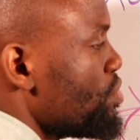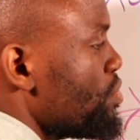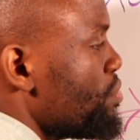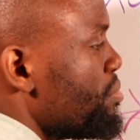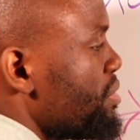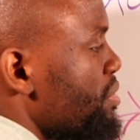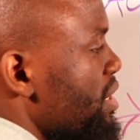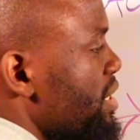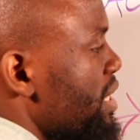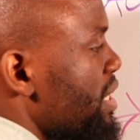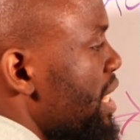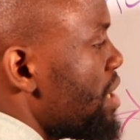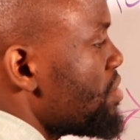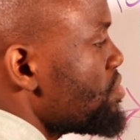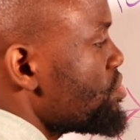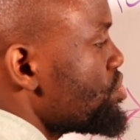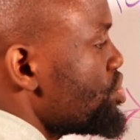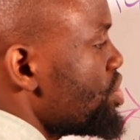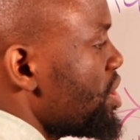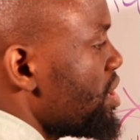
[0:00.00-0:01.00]
to be
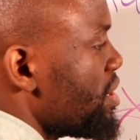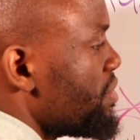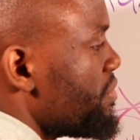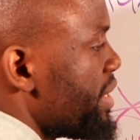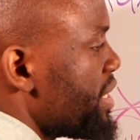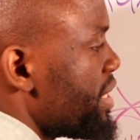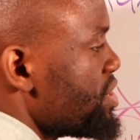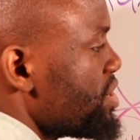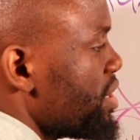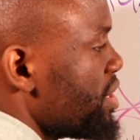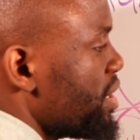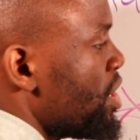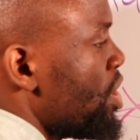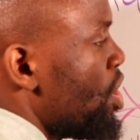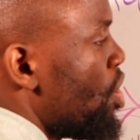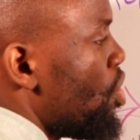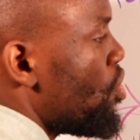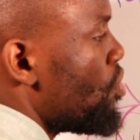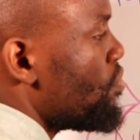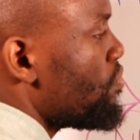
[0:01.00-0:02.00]
now generation
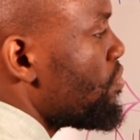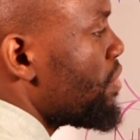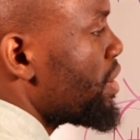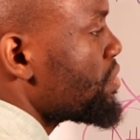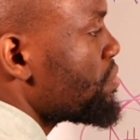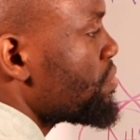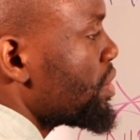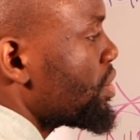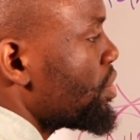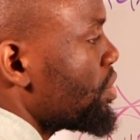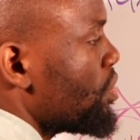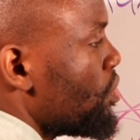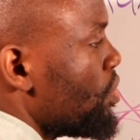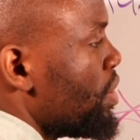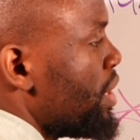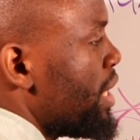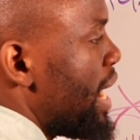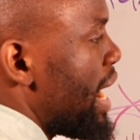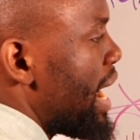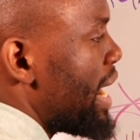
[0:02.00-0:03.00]
of what we
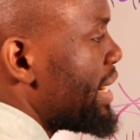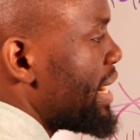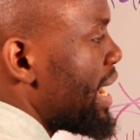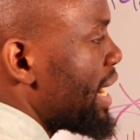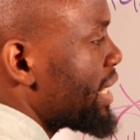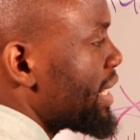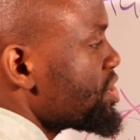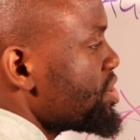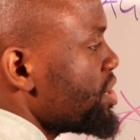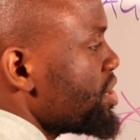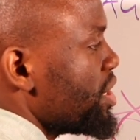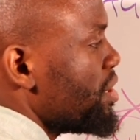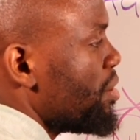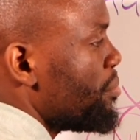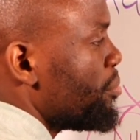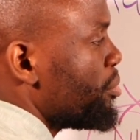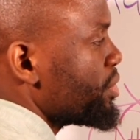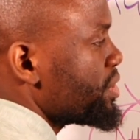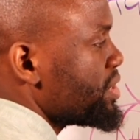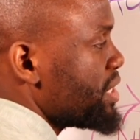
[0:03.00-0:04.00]
call an action
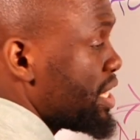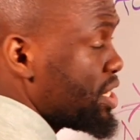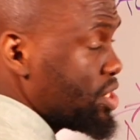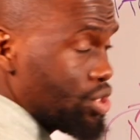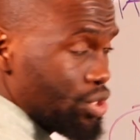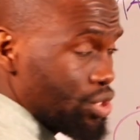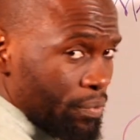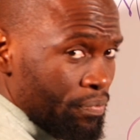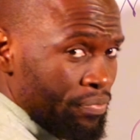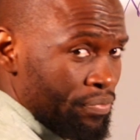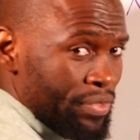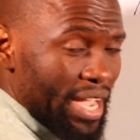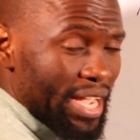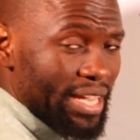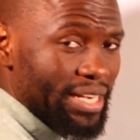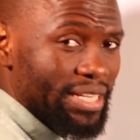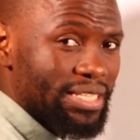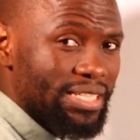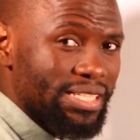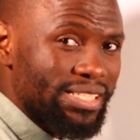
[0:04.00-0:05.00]
potential.
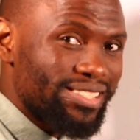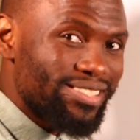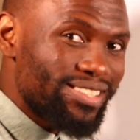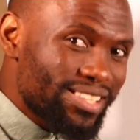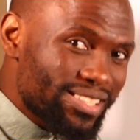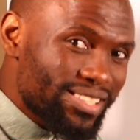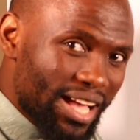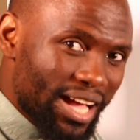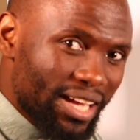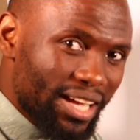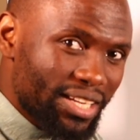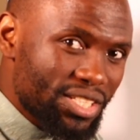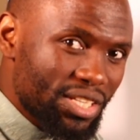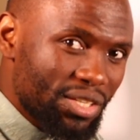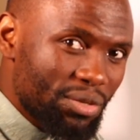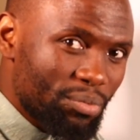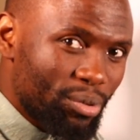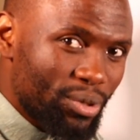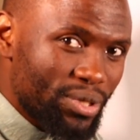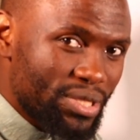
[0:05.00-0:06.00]
And it is this
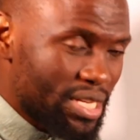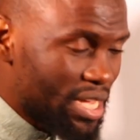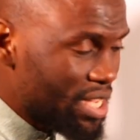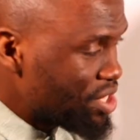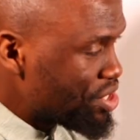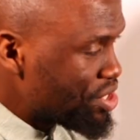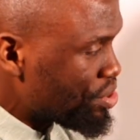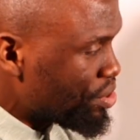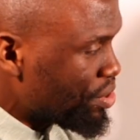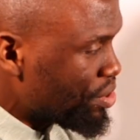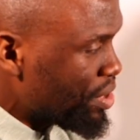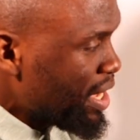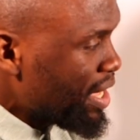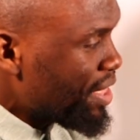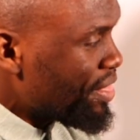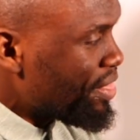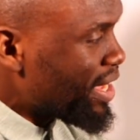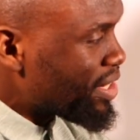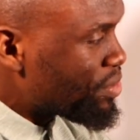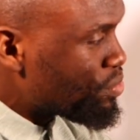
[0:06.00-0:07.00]
action potential
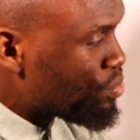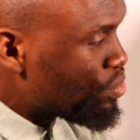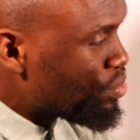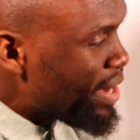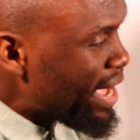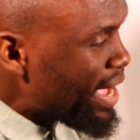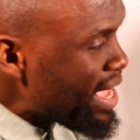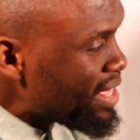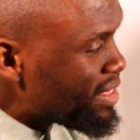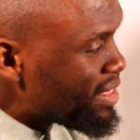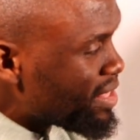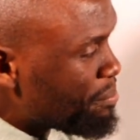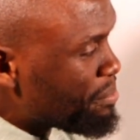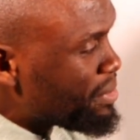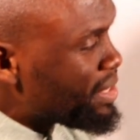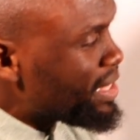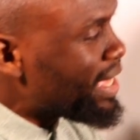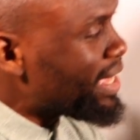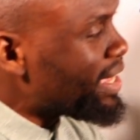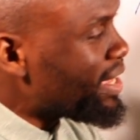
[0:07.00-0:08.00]
that will either
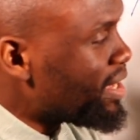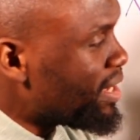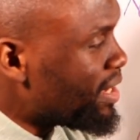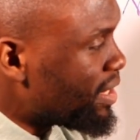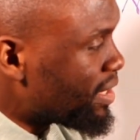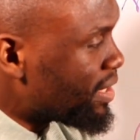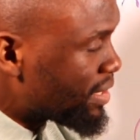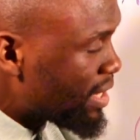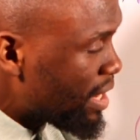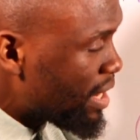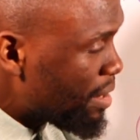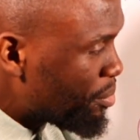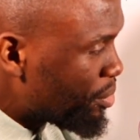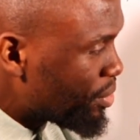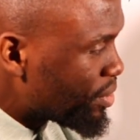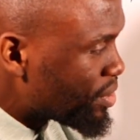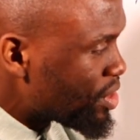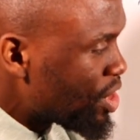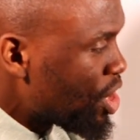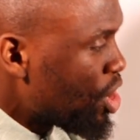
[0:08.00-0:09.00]
be eh, uh,
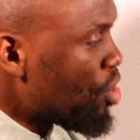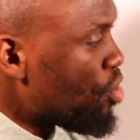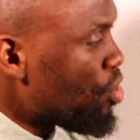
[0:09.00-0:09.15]
coupled